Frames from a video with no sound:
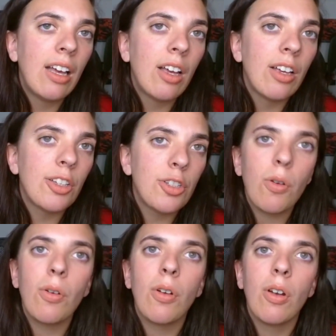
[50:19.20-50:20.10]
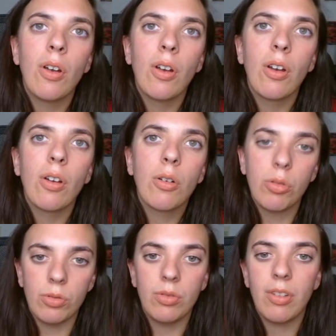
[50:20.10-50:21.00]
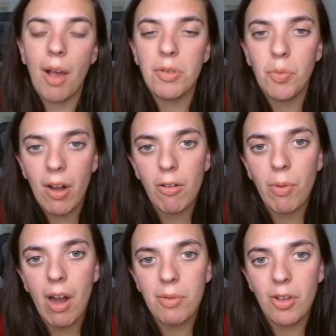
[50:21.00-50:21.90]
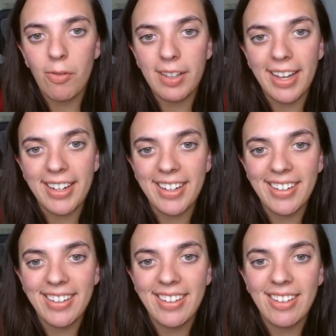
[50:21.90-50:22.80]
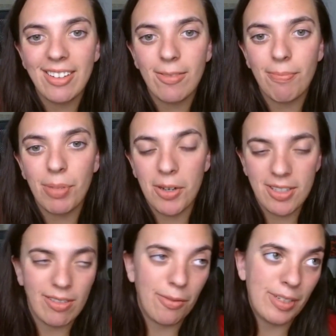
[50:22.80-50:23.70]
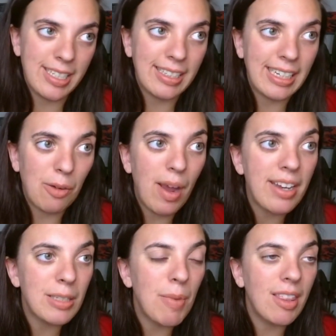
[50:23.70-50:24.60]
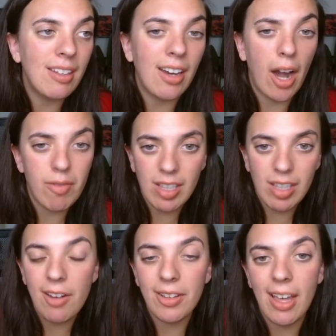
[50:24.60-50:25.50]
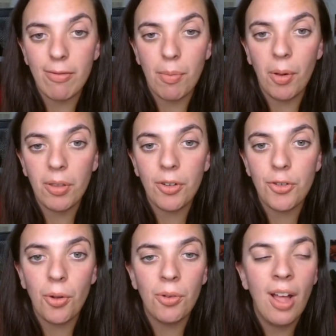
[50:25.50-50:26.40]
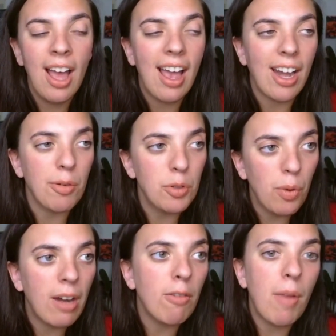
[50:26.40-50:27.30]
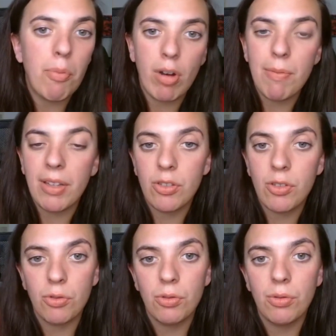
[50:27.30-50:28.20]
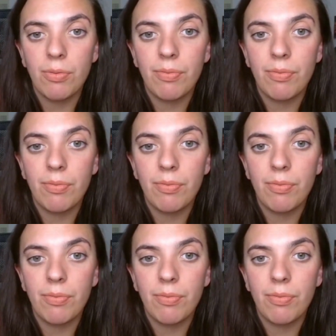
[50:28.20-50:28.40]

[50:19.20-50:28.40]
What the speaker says: So cool. I was aware of when I was ovulating because of the fertility awareness method, and I relied on that for birth control. And I was aware of my premenstrual